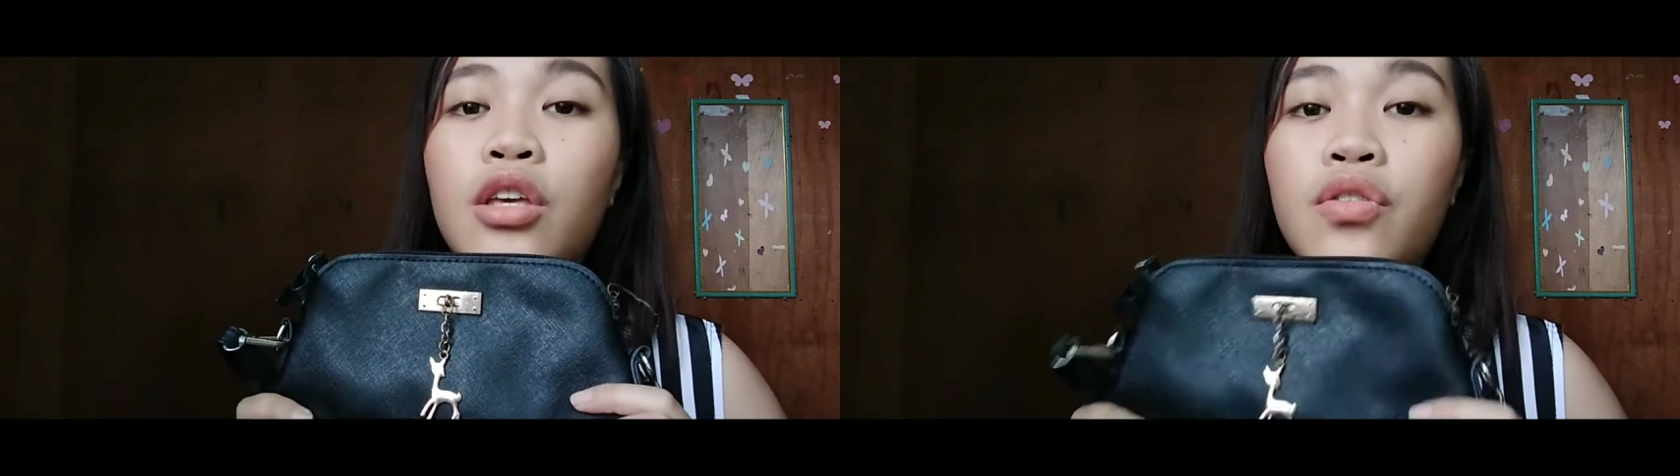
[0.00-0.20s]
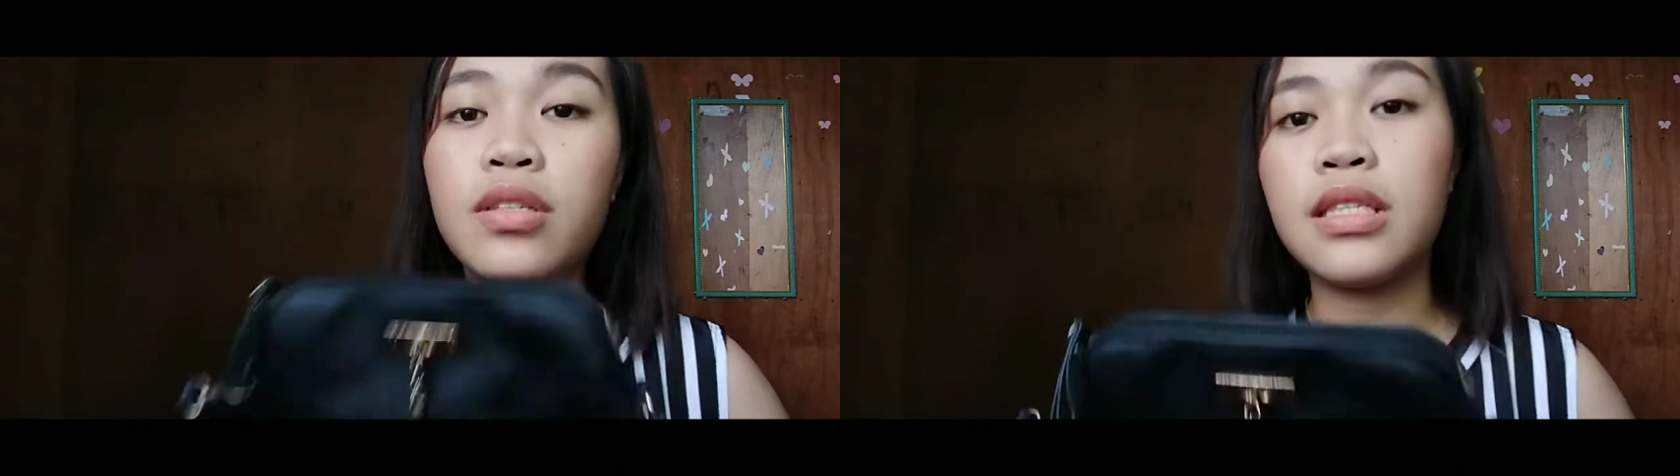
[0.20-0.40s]

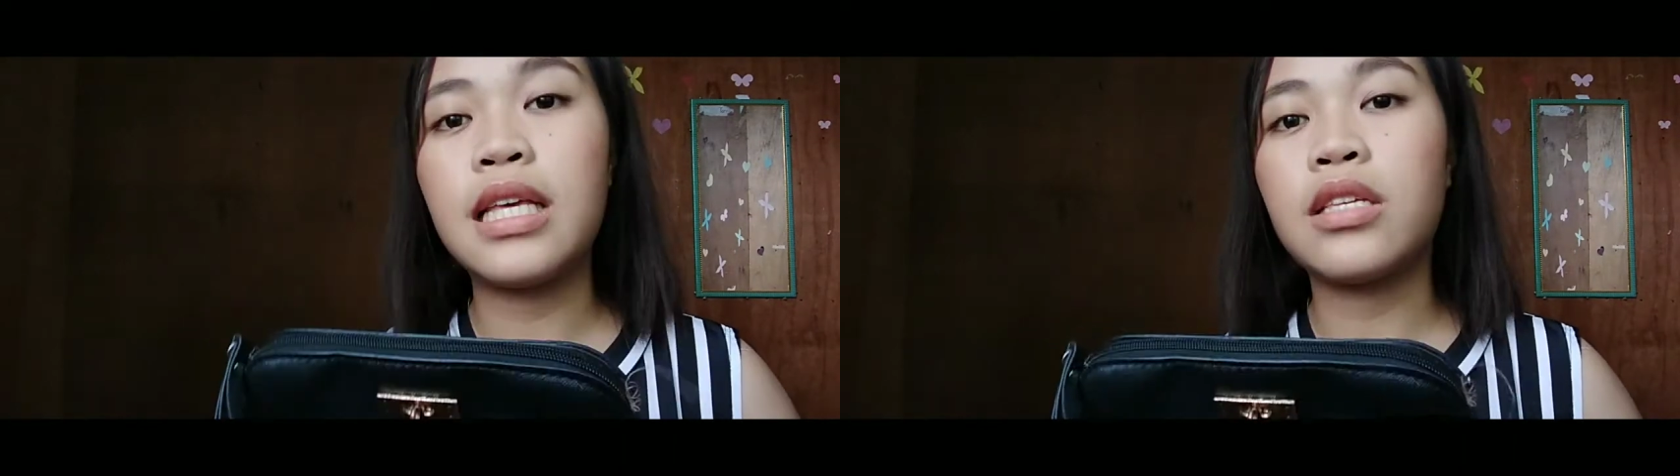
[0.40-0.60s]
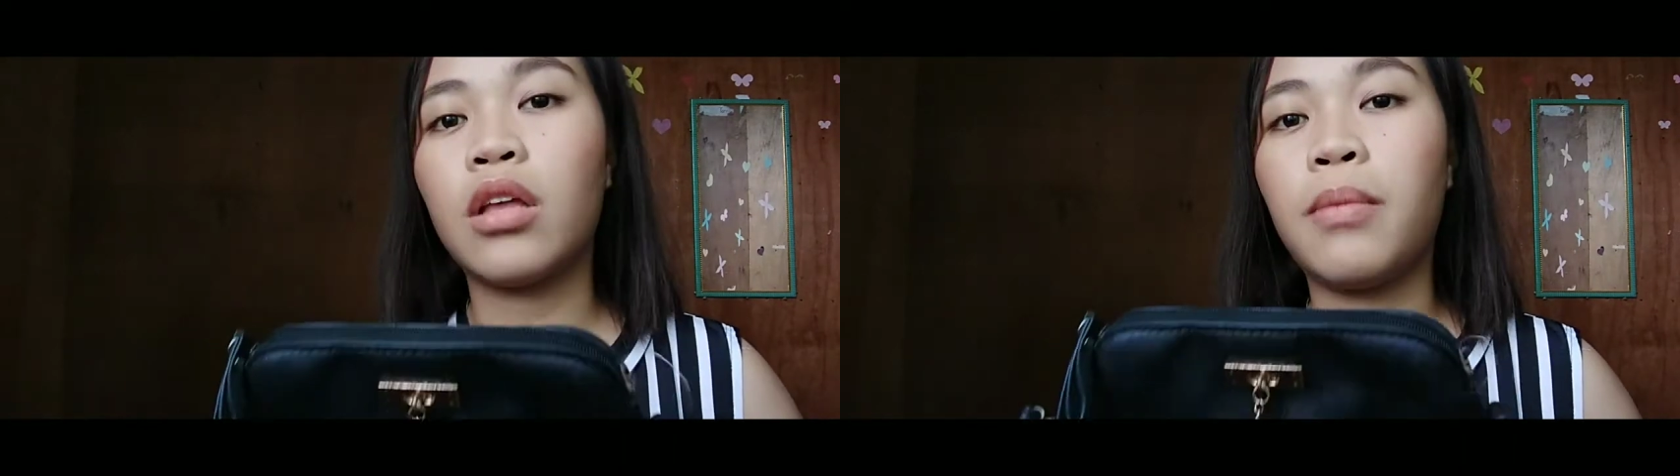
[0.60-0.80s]
use
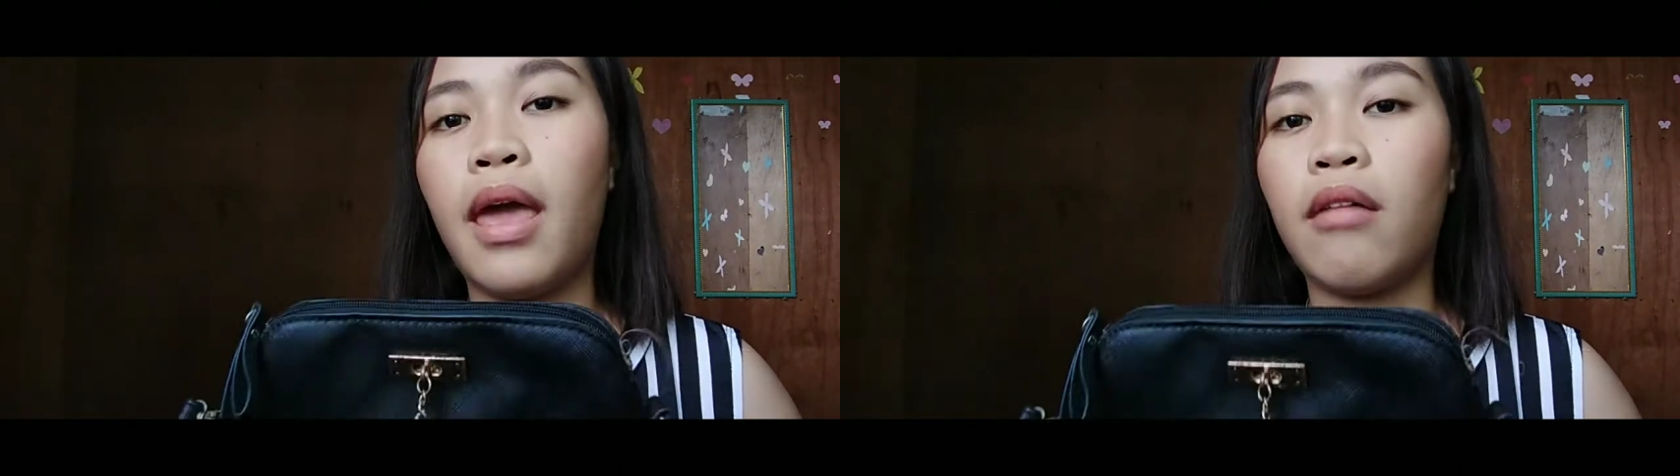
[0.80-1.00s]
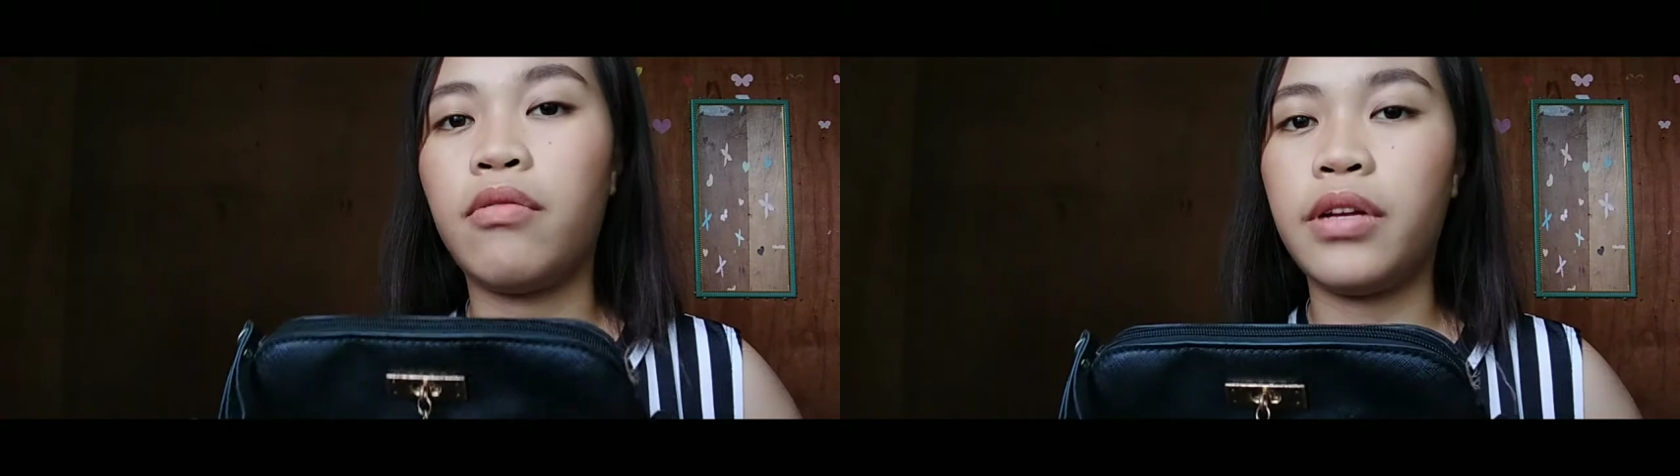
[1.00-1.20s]
this on
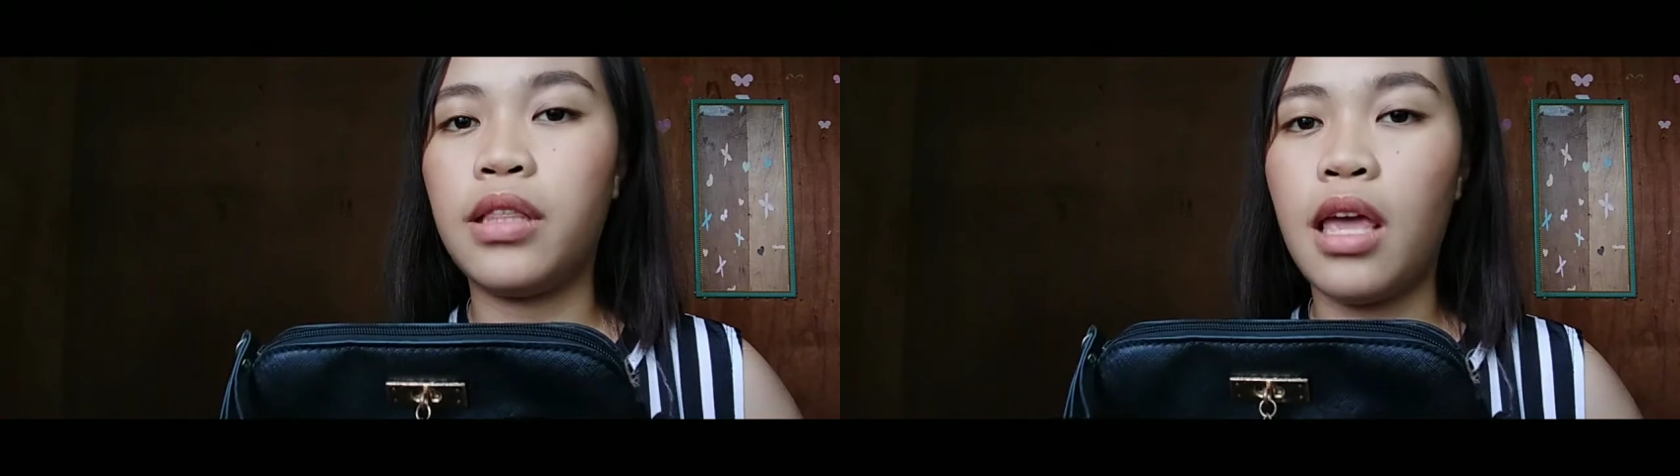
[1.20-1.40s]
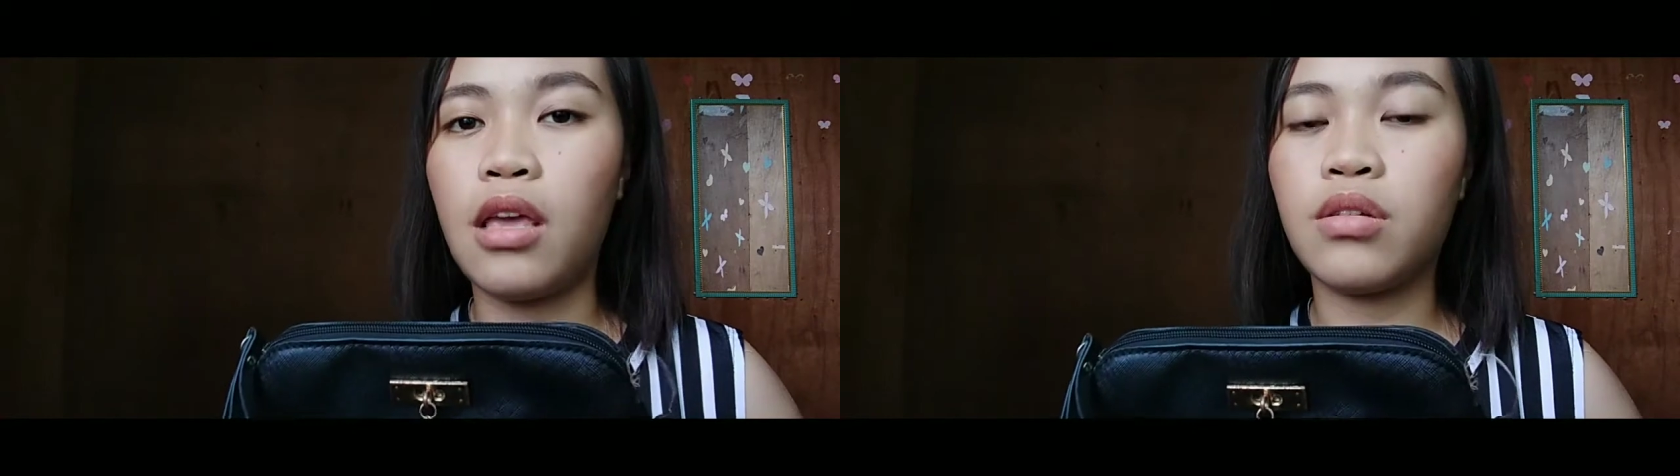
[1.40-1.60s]
my
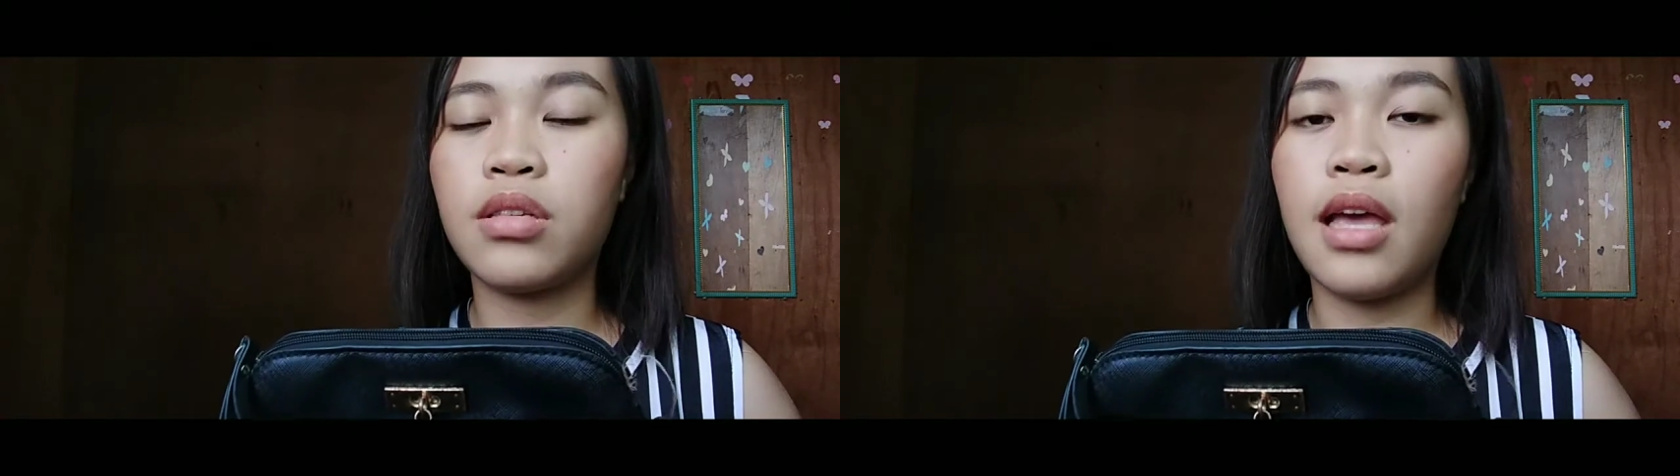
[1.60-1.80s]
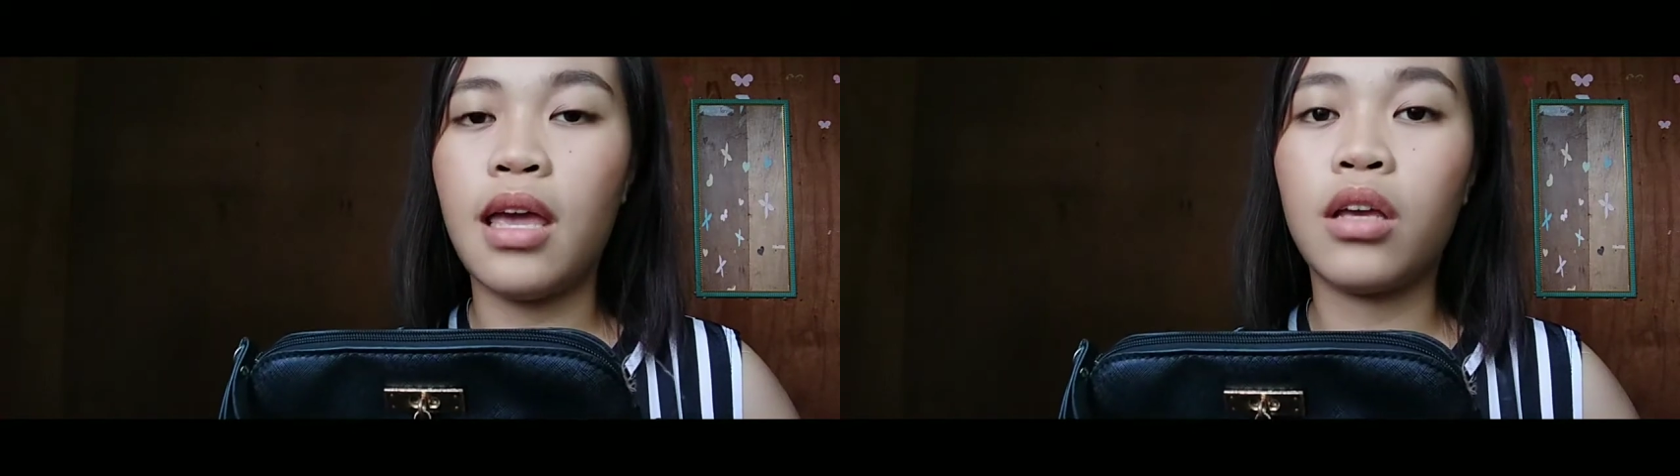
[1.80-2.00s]
everyday use.